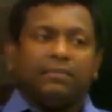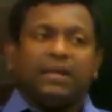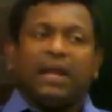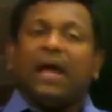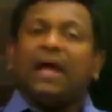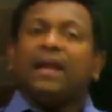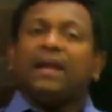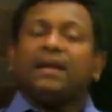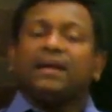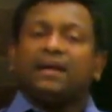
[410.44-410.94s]

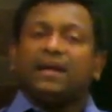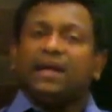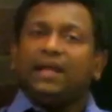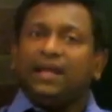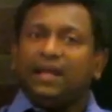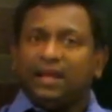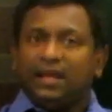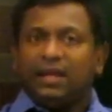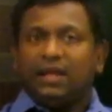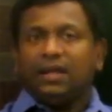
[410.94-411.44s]

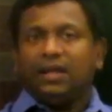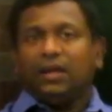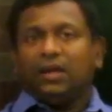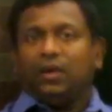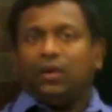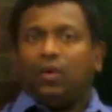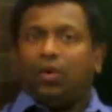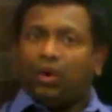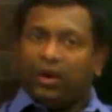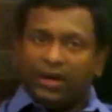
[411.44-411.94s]
directly
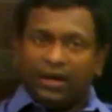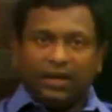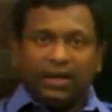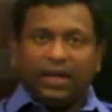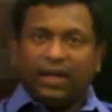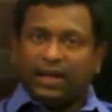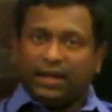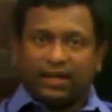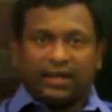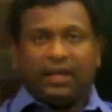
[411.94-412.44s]
or
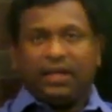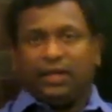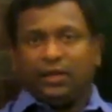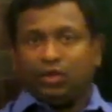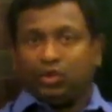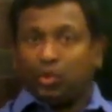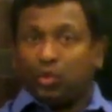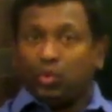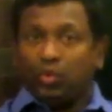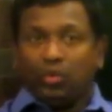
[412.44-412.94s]

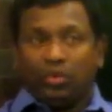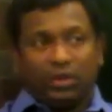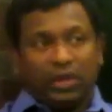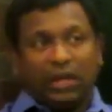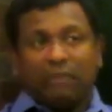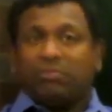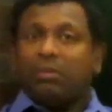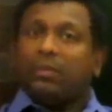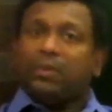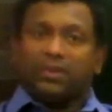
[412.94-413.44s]
indirectly through
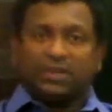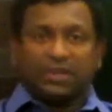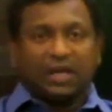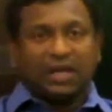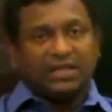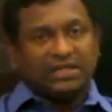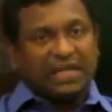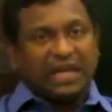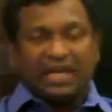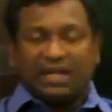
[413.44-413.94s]
Karma
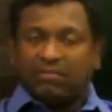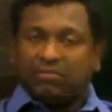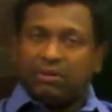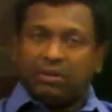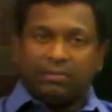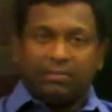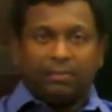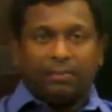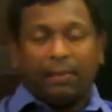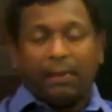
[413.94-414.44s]
Vadaka
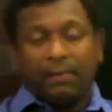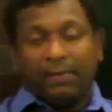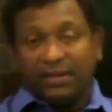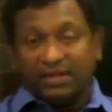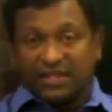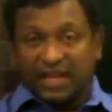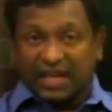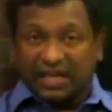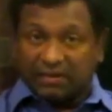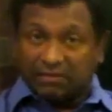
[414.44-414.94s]

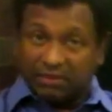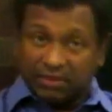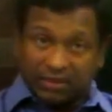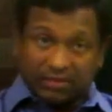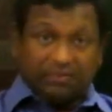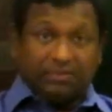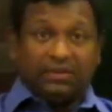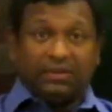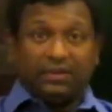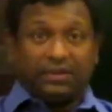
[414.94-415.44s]
Public
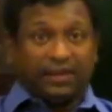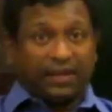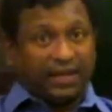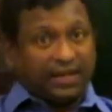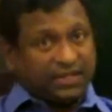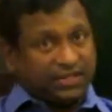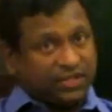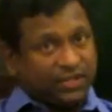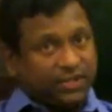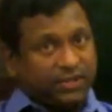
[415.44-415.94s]
Charitable
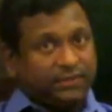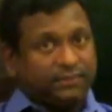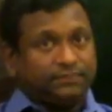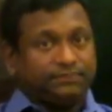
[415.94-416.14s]
Trust.